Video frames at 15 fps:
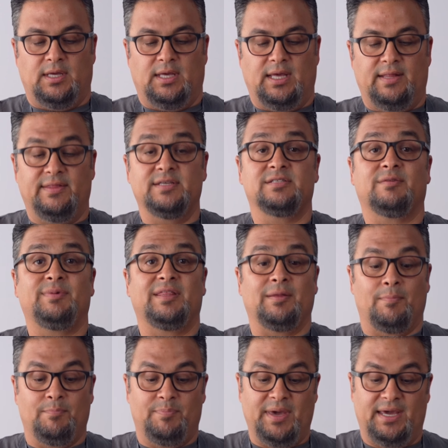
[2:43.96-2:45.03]
And this will be
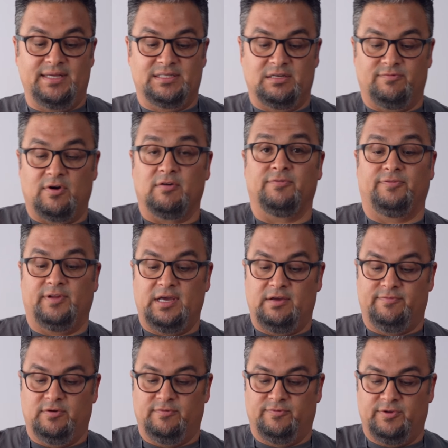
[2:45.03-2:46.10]
the base of our
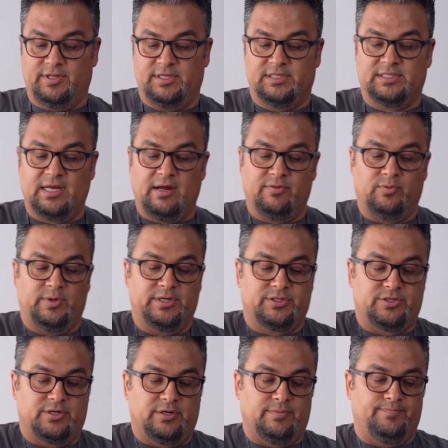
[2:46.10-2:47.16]
flavor for these
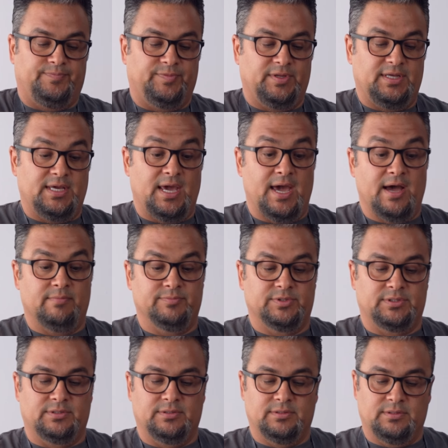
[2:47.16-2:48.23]
southwestern yams.